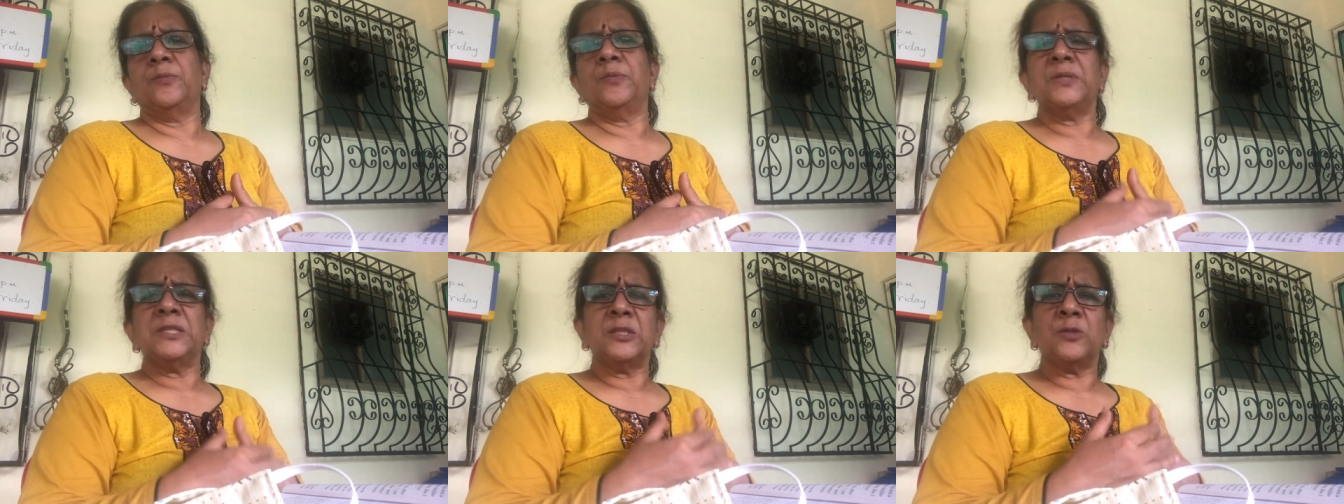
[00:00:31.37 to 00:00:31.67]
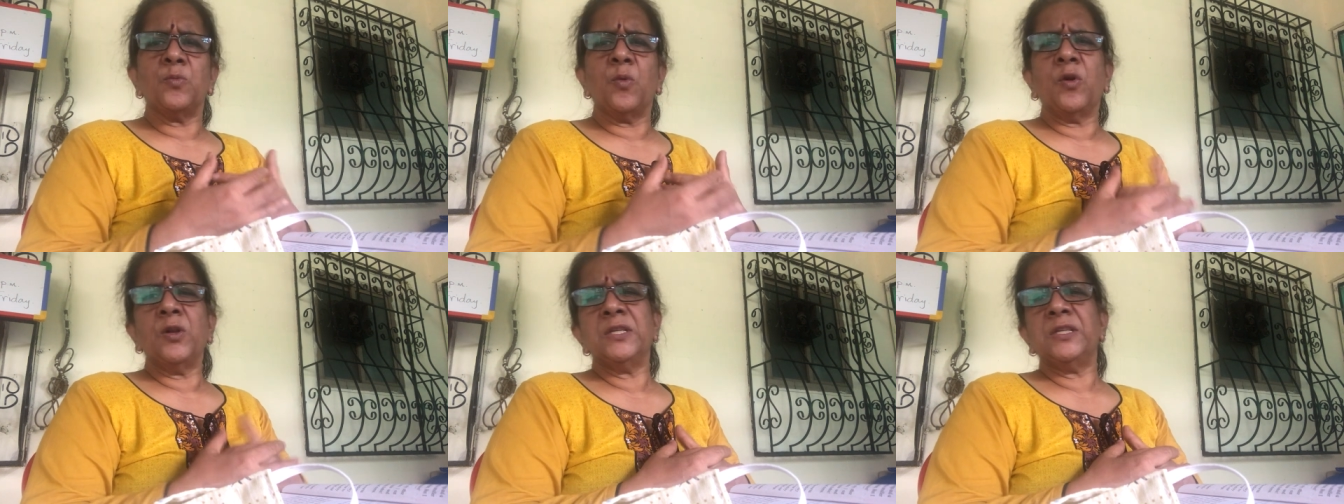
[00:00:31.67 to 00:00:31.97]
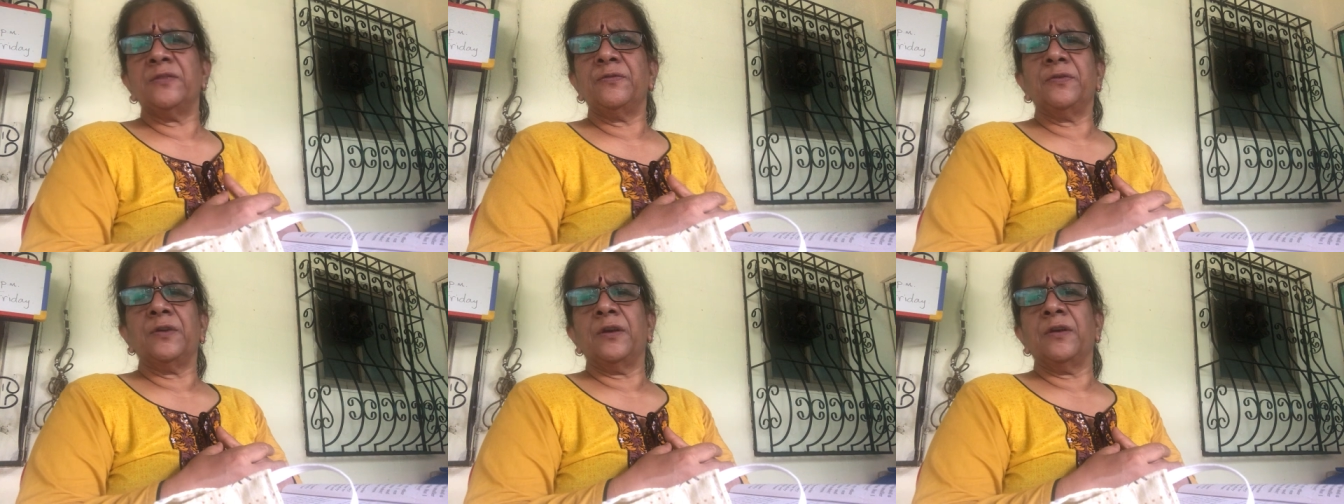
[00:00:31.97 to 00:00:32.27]
with small
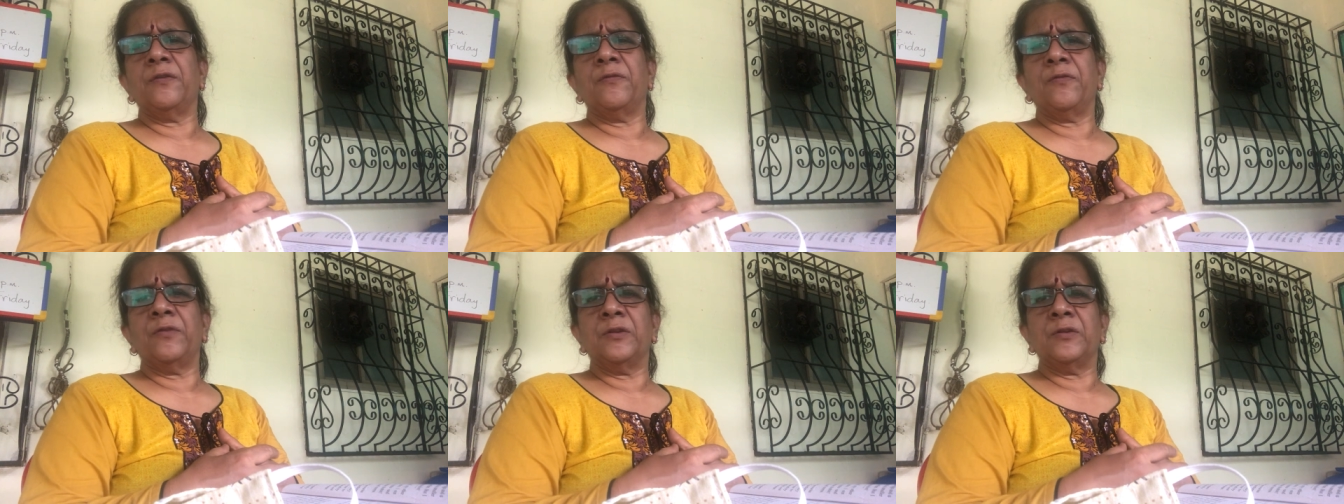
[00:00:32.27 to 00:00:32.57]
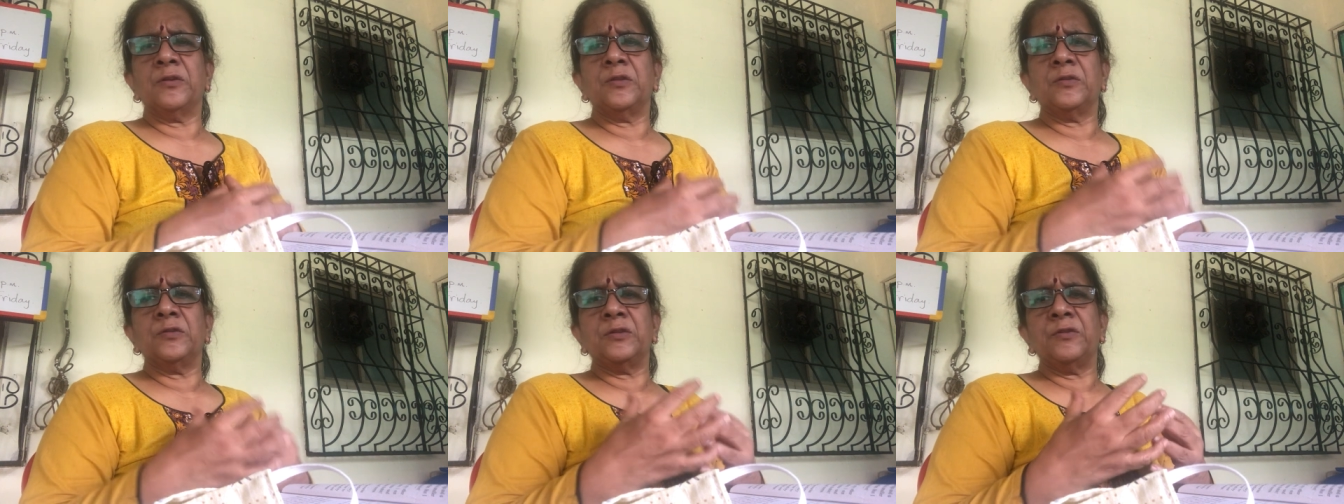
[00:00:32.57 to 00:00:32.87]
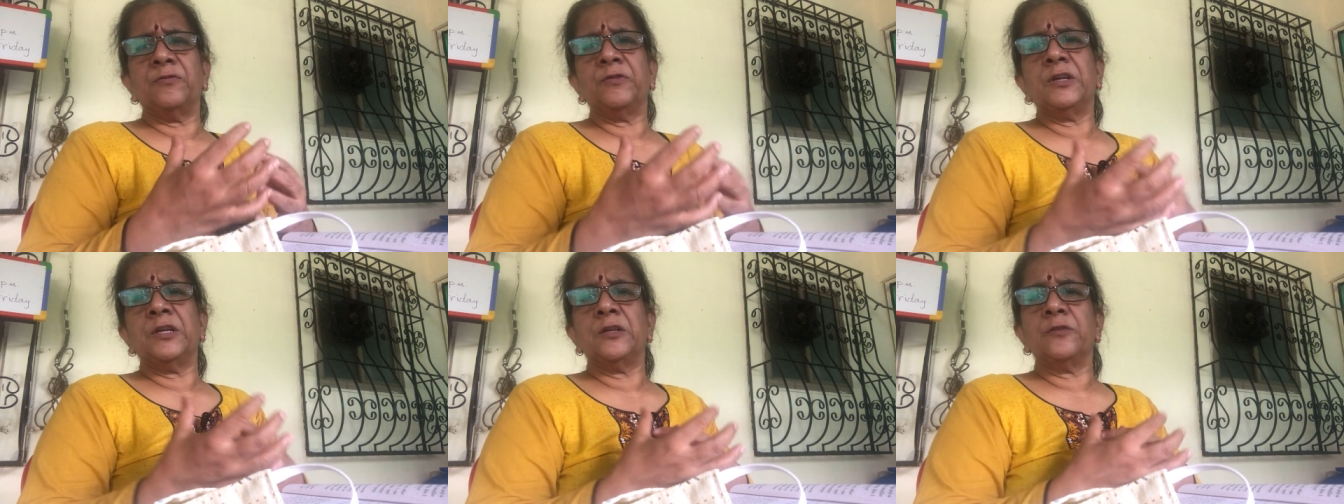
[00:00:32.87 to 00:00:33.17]
dif uh, uh,
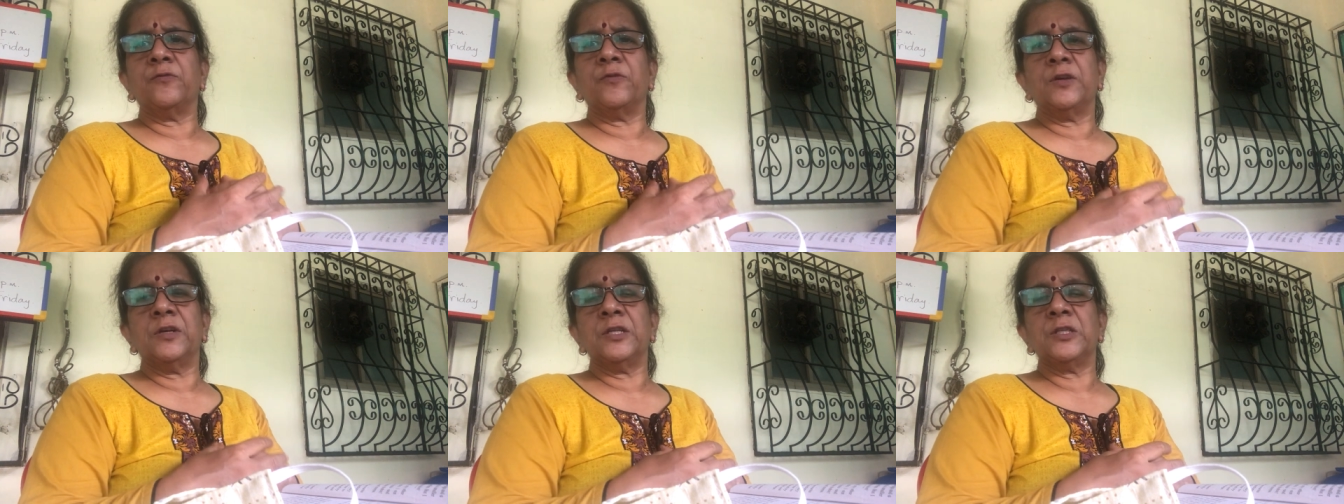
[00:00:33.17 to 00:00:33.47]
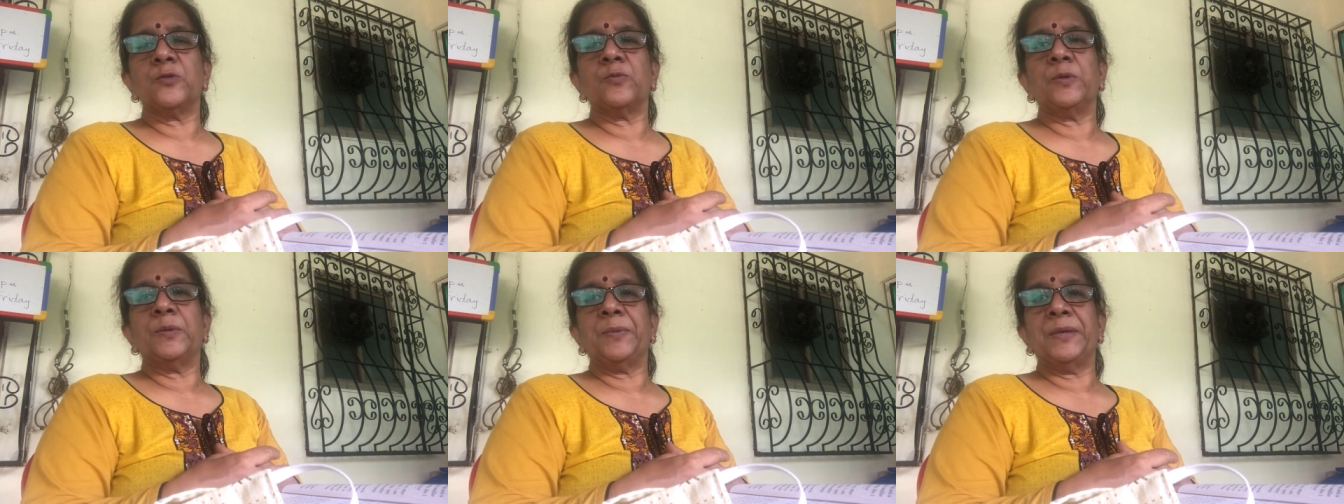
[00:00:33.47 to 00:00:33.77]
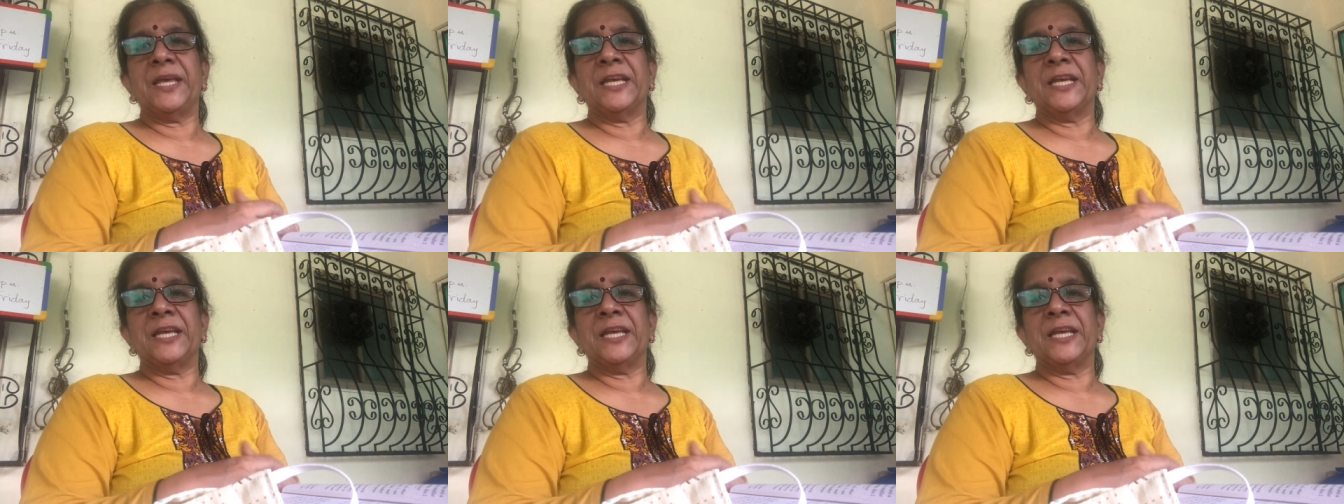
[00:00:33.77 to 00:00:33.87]
difficult words will